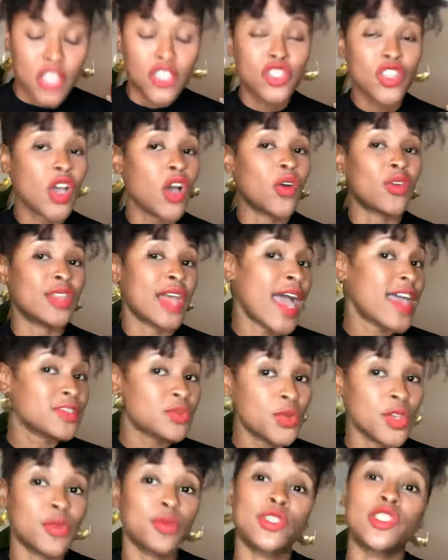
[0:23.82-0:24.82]
So
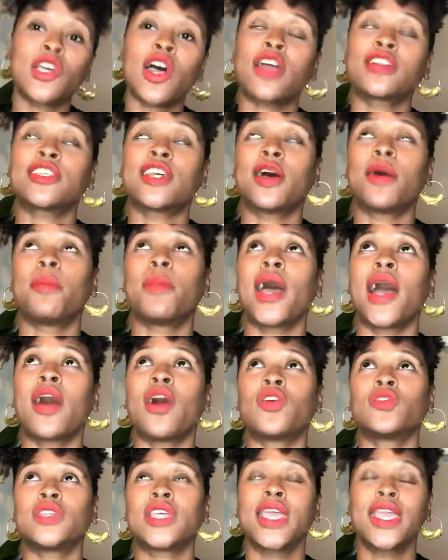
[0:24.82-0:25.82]
last week we talked
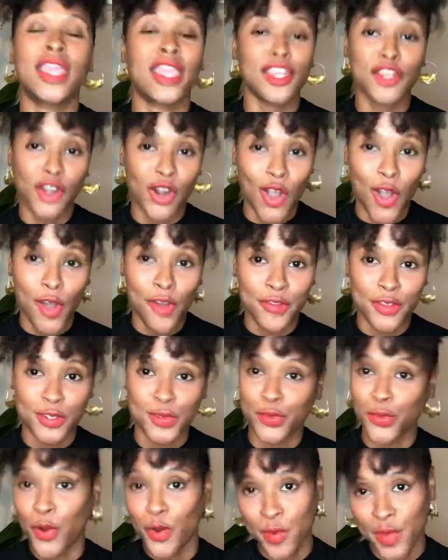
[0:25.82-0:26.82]
about inner
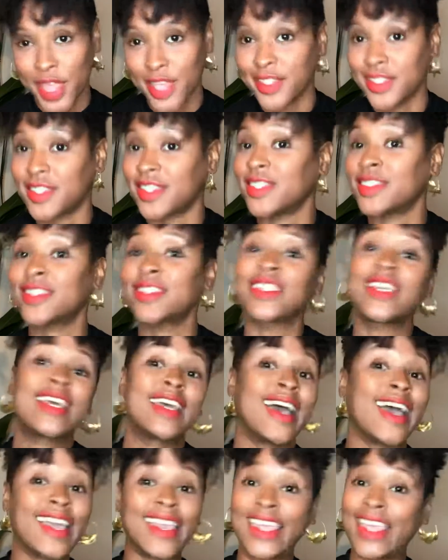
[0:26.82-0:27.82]
office romances.
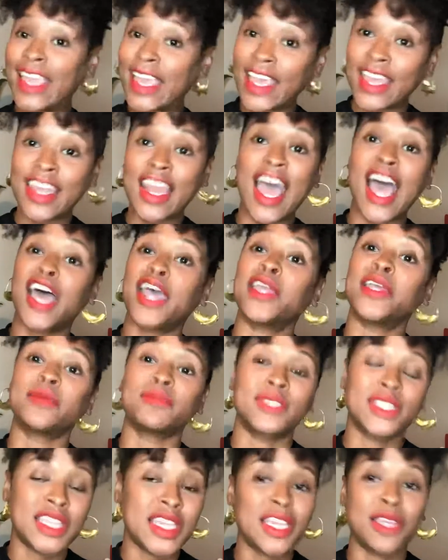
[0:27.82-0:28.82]
Again, I
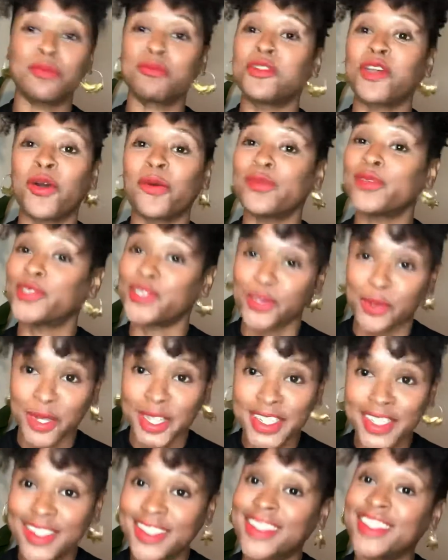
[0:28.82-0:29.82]
am team don't do
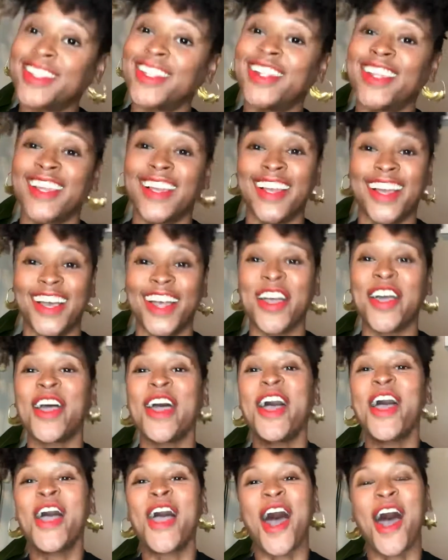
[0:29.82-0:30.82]
it.
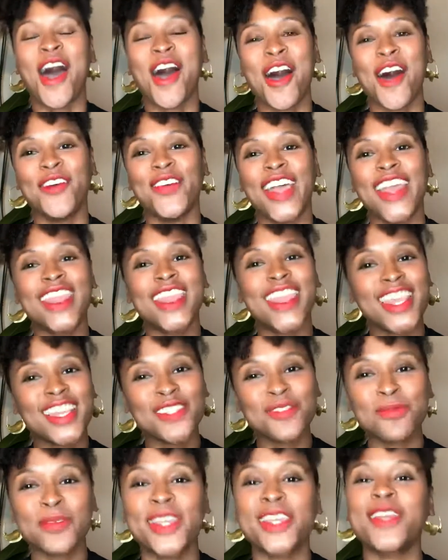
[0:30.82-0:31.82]
And
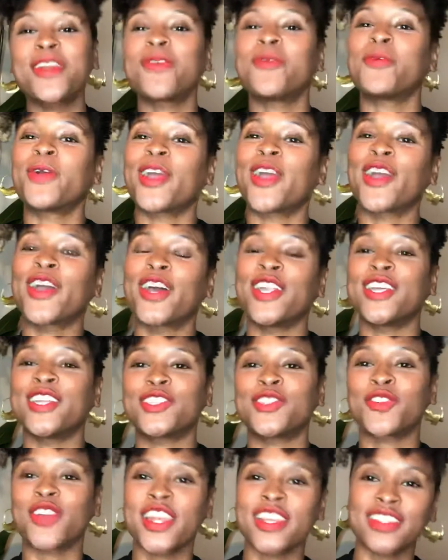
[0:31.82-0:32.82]
this week we're going
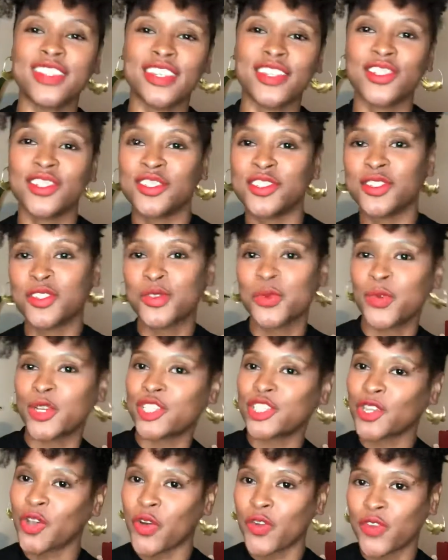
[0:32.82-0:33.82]
to
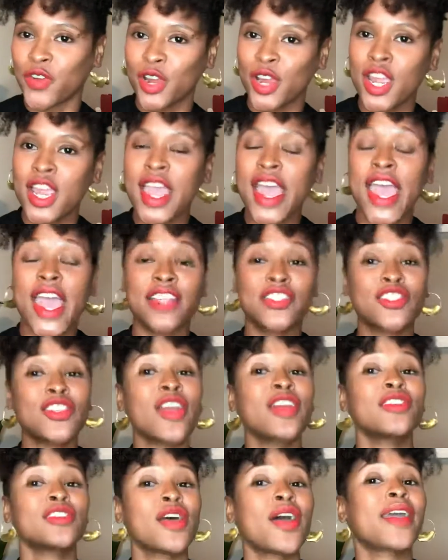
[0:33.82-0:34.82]
switch over and
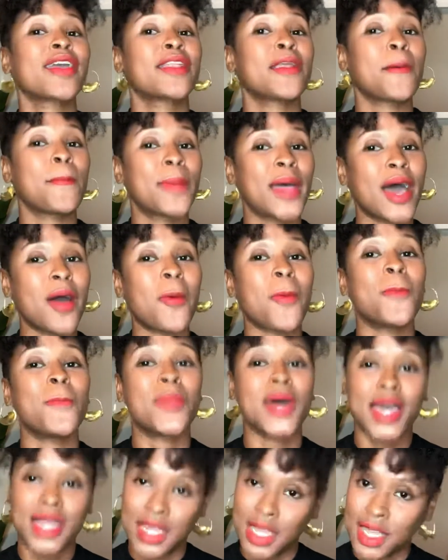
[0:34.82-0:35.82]
start talking about
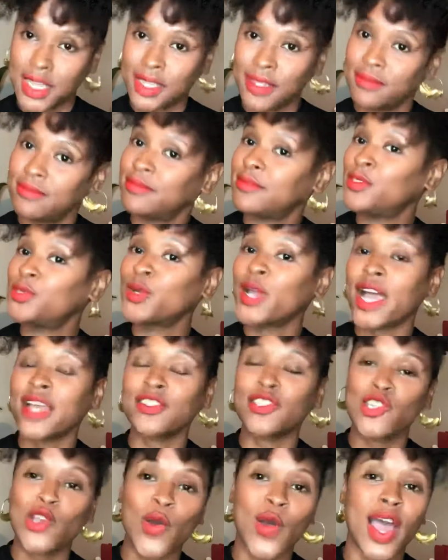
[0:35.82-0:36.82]
money. You
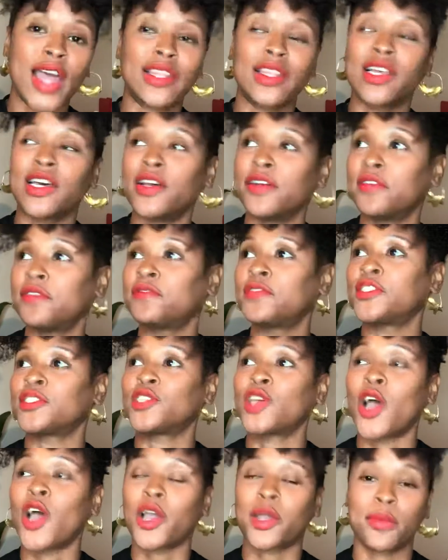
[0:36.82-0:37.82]
guys know I love to
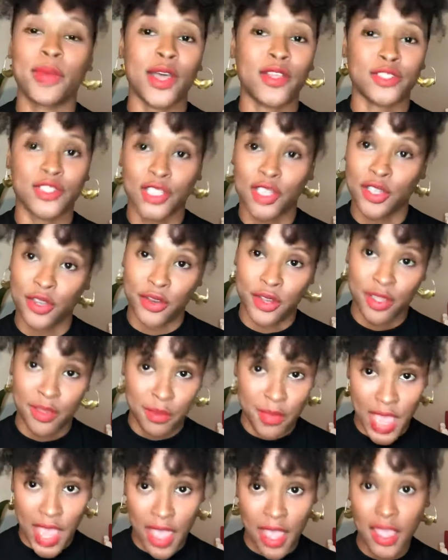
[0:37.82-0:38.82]
talk about securing the
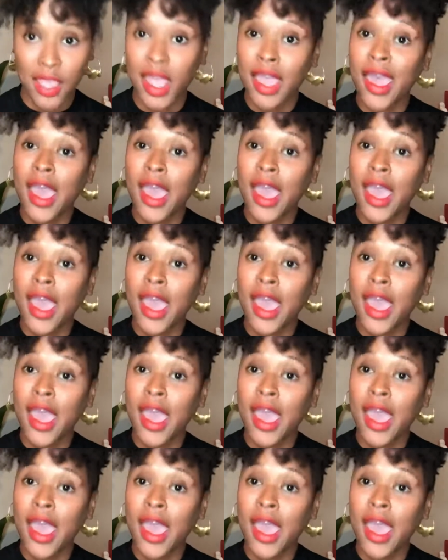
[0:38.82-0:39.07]
bag.